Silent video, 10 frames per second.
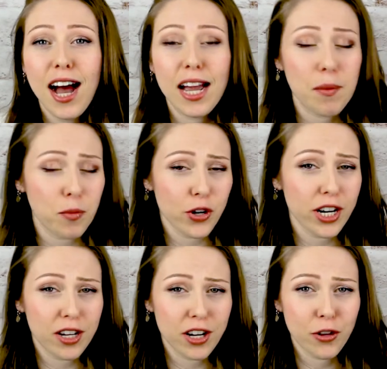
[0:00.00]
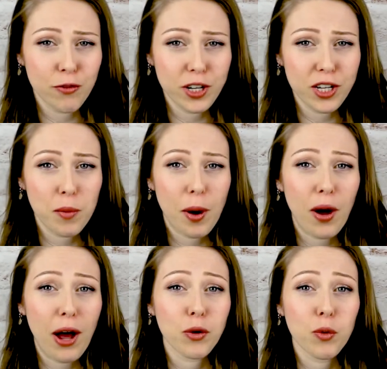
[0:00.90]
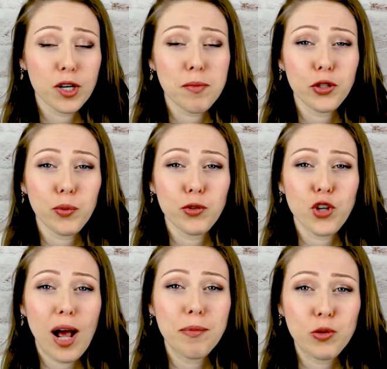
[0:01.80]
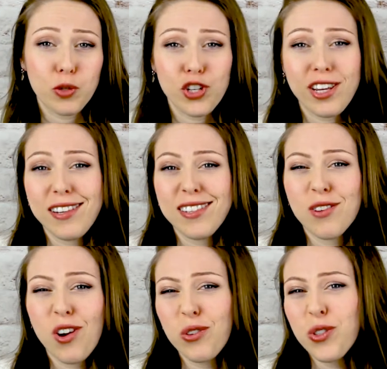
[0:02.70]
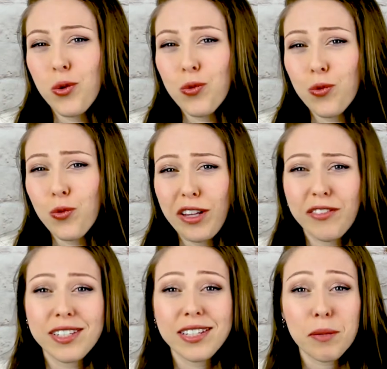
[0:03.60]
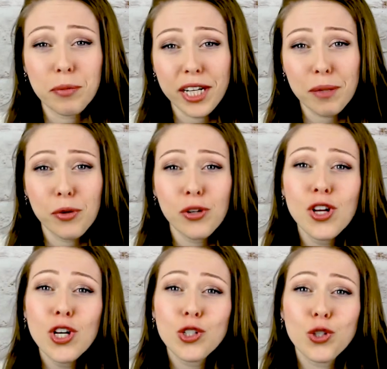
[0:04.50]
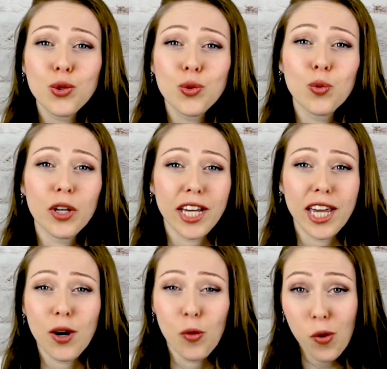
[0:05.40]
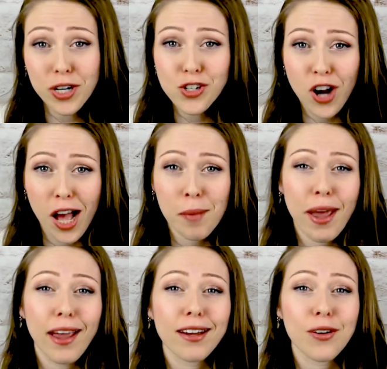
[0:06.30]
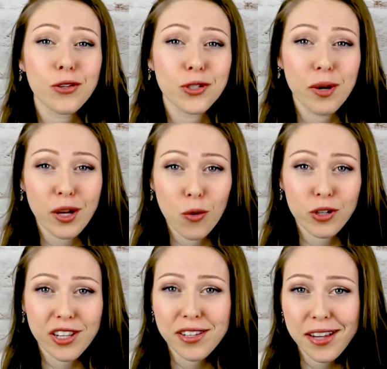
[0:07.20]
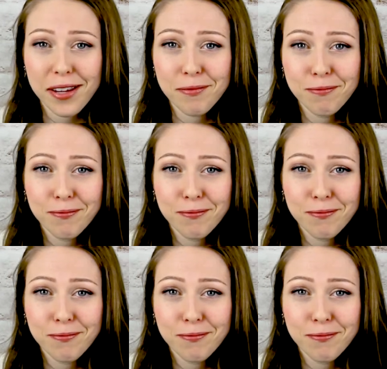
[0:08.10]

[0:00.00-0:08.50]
I am creating another video about how to work multiple jobs, which is also relevant and applicable to working one job and also a course on the side.